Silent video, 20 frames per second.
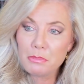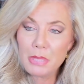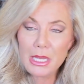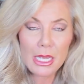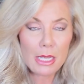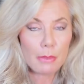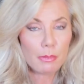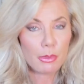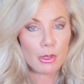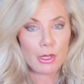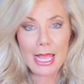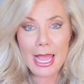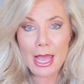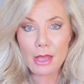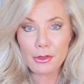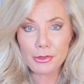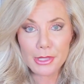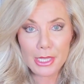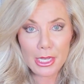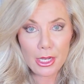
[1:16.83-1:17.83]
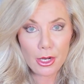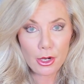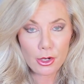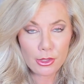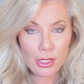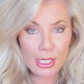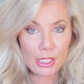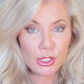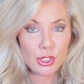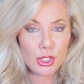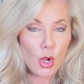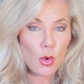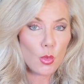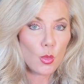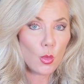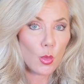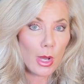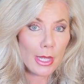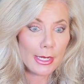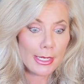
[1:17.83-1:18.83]
people out there that
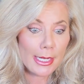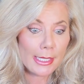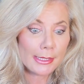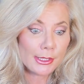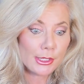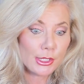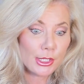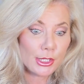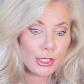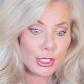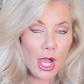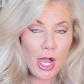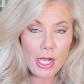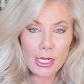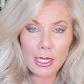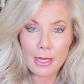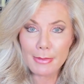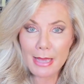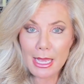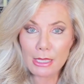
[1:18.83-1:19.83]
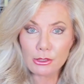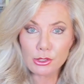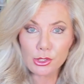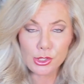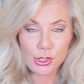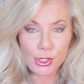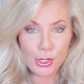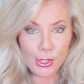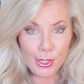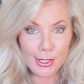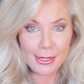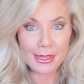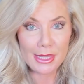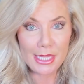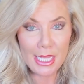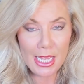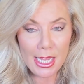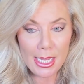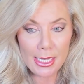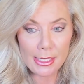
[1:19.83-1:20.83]
don't want us to talk about certain
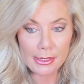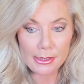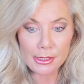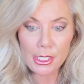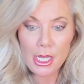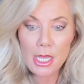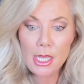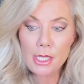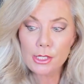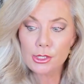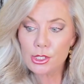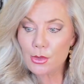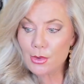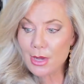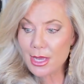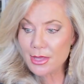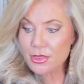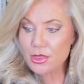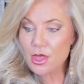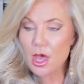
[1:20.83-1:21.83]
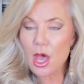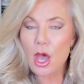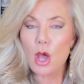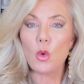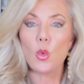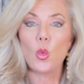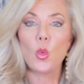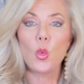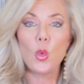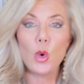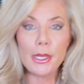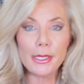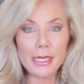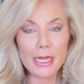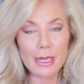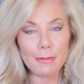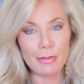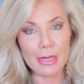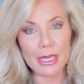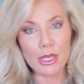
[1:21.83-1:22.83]
things. So I thought,
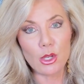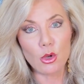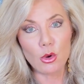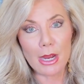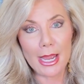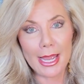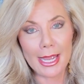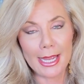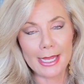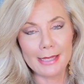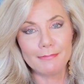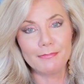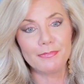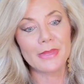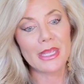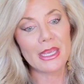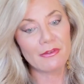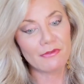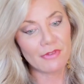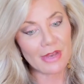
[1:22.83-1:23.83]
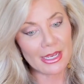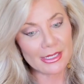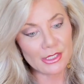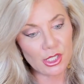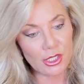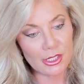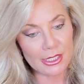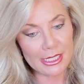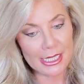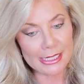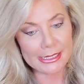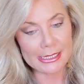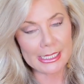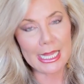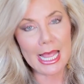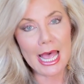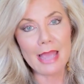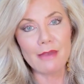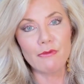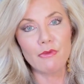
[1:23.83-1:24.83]
wouldn't it be great if I did this
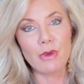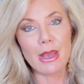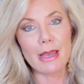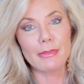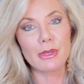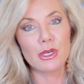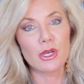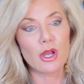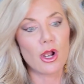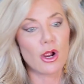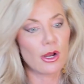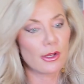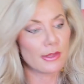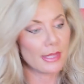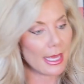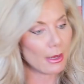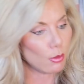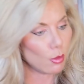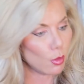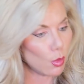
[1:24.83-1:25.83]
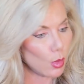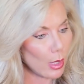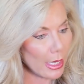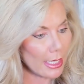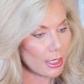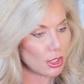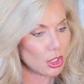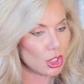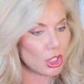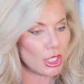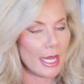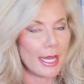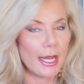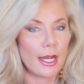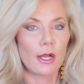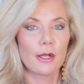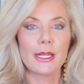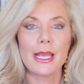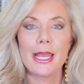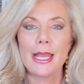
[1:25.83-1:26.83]
live webinar that we
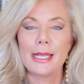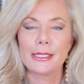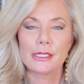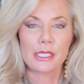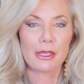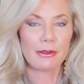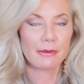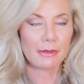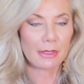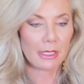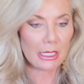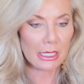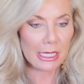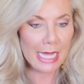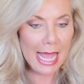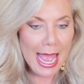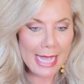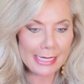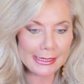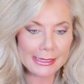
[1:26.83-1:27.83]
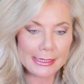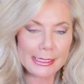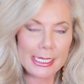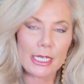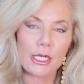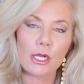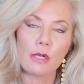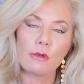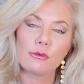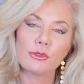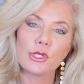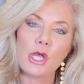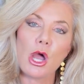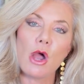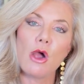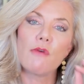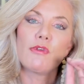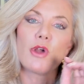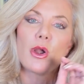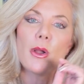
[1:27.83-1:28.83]
shared? It's a class that goes
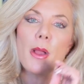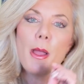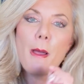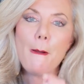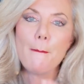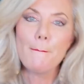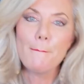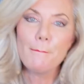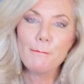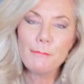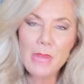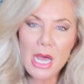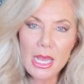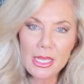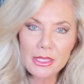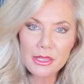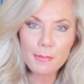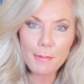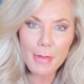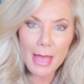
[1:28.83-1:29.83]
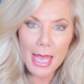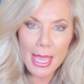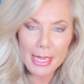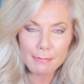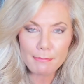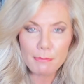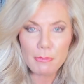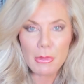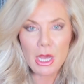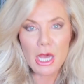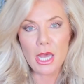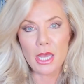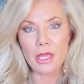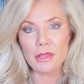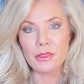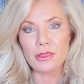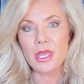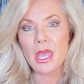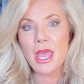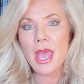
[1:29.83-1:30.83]
over month by
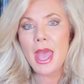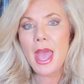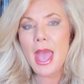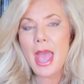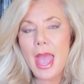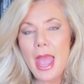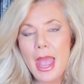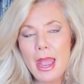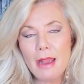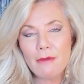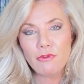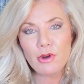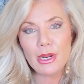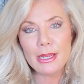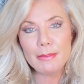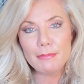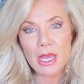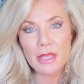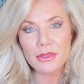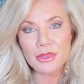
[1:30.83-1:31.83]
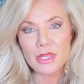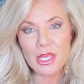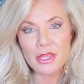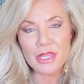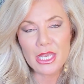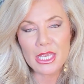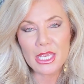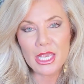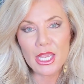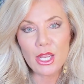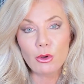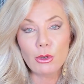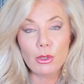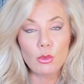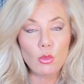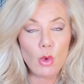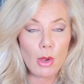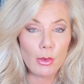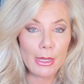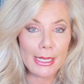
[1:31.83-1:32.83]
month, every month of the year,
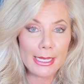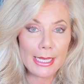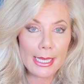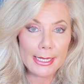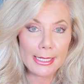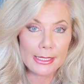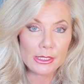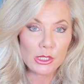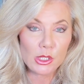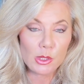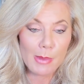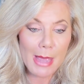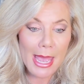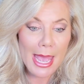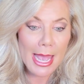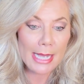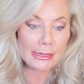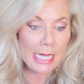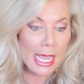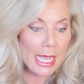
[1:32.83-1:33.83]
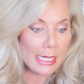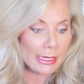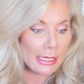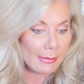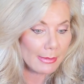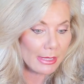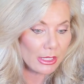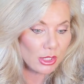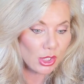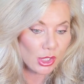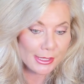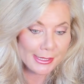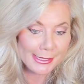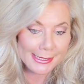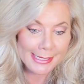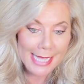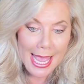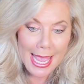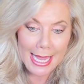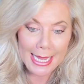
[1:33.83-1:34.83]
and what we can expect. And let me
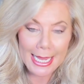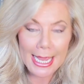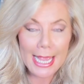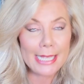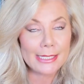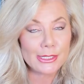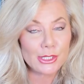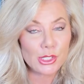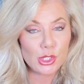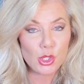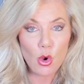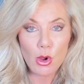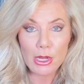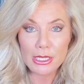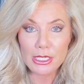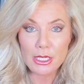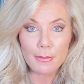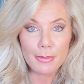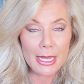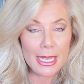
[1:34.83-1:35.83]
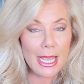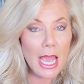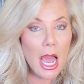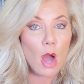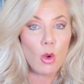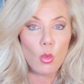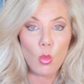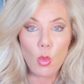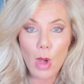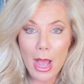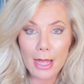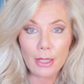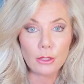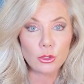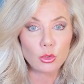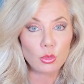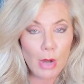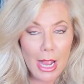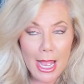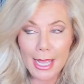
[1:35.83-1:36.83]
just say, it's going to be a
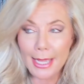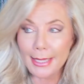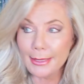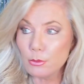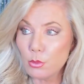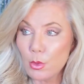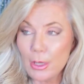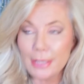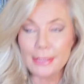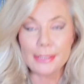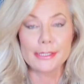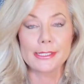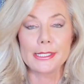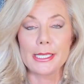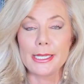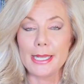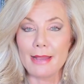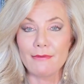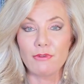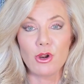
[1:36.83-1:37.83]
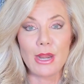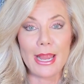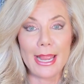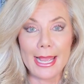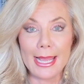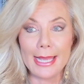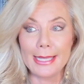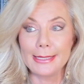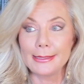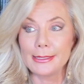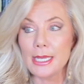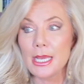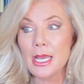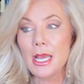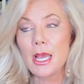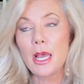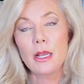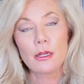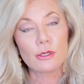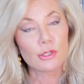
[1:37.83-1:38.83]
wild ride. When does it ever end?
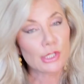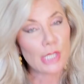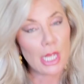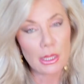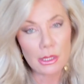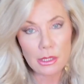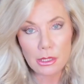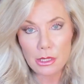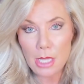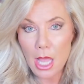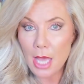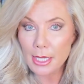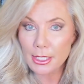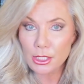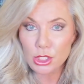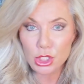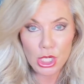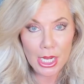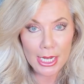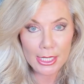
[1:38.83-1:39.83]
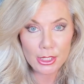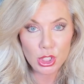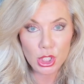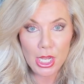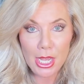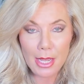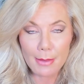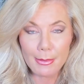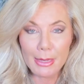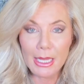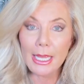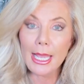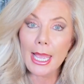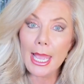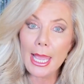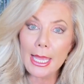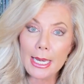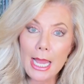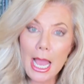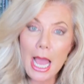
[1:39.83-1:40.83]
There's a lot of change coming,
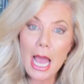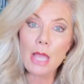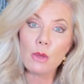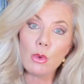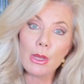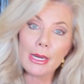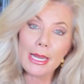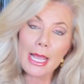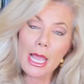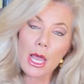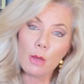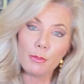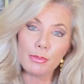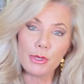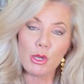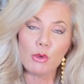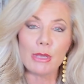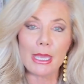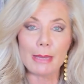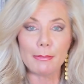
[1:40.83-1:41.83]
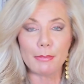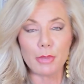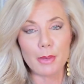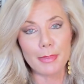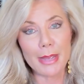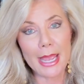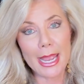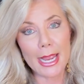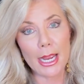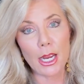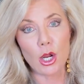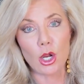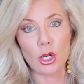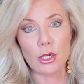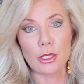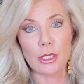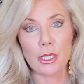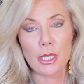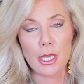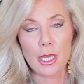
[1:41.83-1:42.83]
and I want to help you get
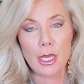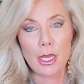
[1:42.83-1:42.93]
prepared.